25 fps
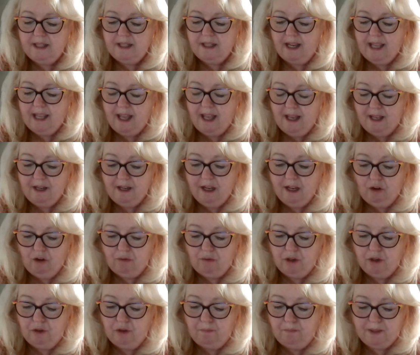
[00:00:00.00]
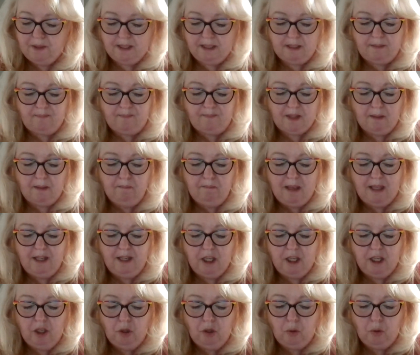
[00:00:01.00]
Dianic groups,
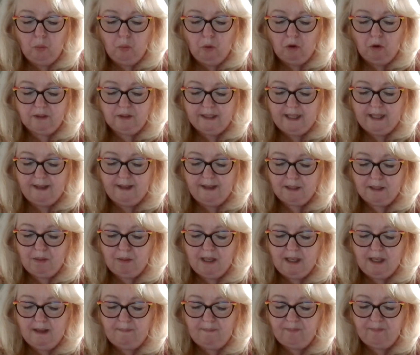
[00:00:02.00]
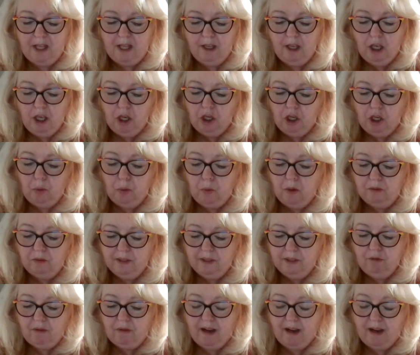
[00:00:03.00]
many who were lesbian, who
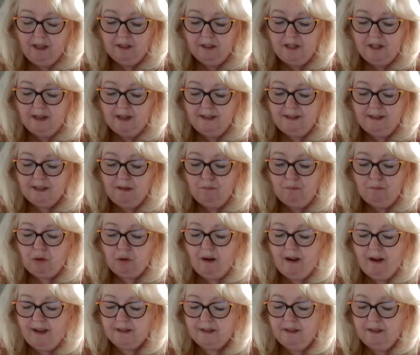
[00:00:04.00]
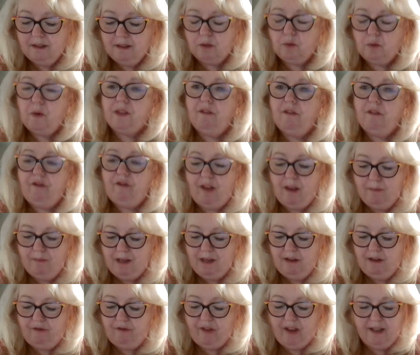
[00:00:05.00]
only recognized and practiced with the
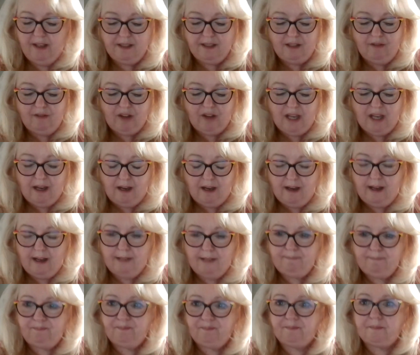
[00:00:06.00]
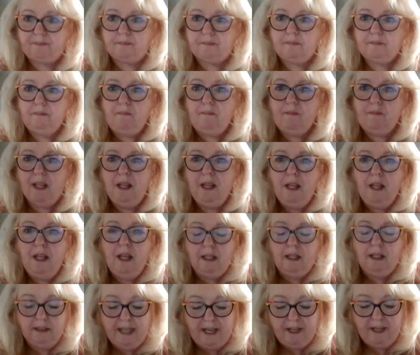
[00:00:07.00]
feminine face of God.
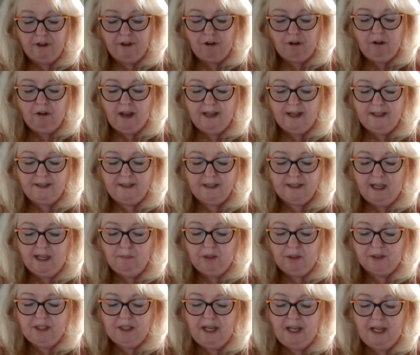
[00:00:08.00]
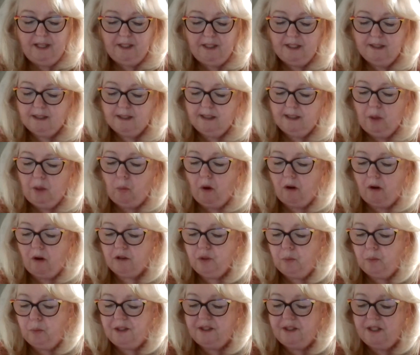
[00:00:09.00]
Later, I simultaneously
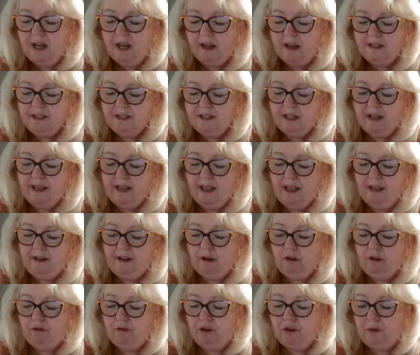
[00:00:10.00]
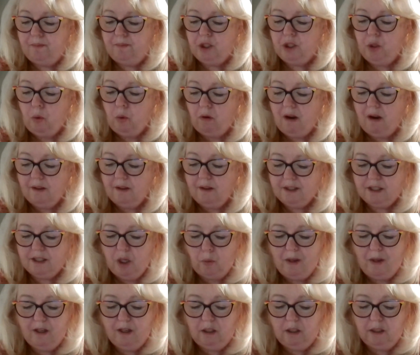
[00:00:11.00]
worked with non-Dianic groups who were
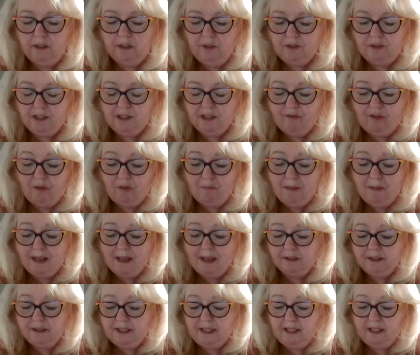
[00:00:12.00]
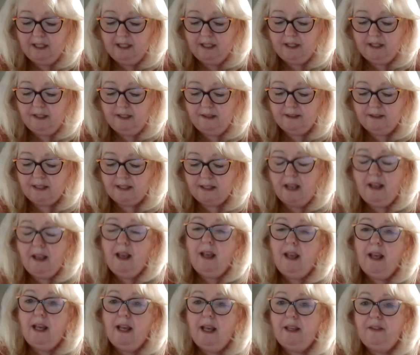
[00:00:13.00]
also inclusive of male deities,
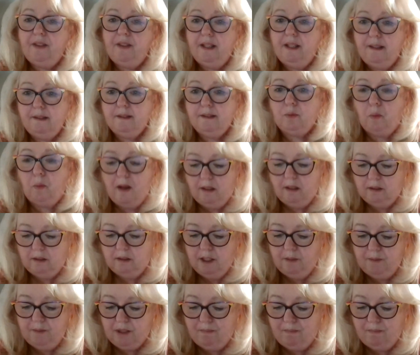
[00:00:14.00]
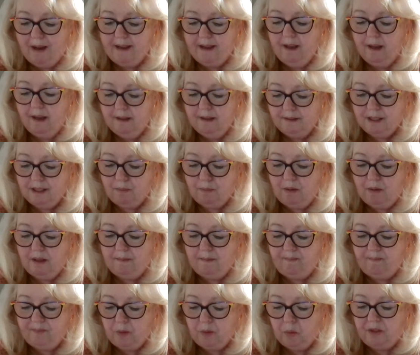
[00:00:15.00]
and these welcomed my
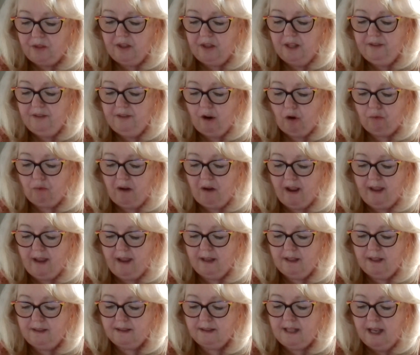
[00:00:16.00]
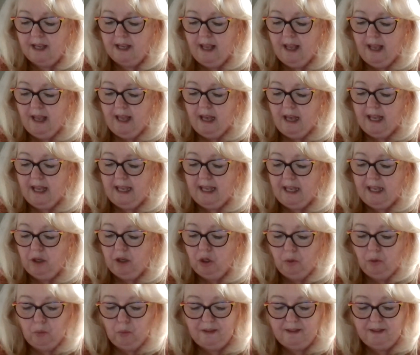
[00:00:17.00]
husband within their ranks,
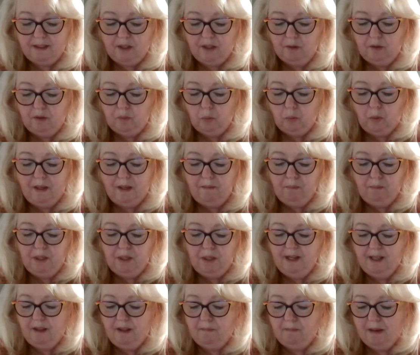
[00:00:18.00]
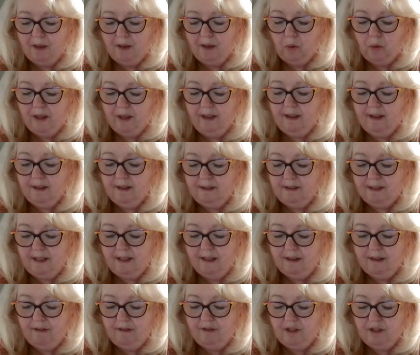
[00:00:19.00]
who was the wind beneath my wings
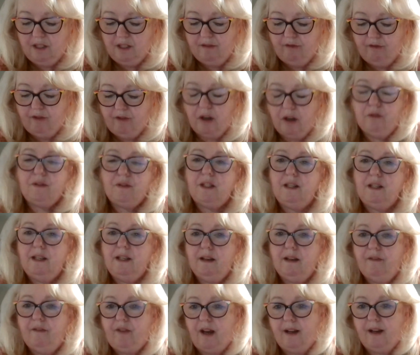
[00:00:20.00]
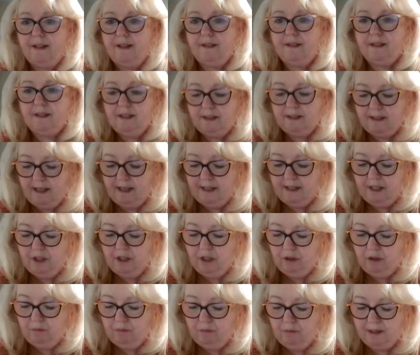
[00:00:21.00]
and a devotee of Isis and
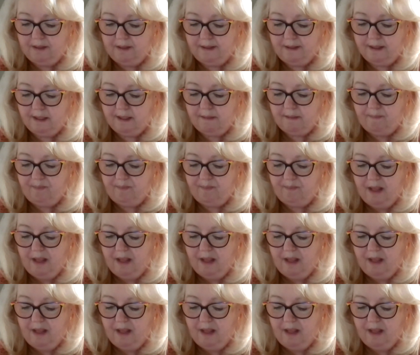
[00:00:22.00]
Anubis.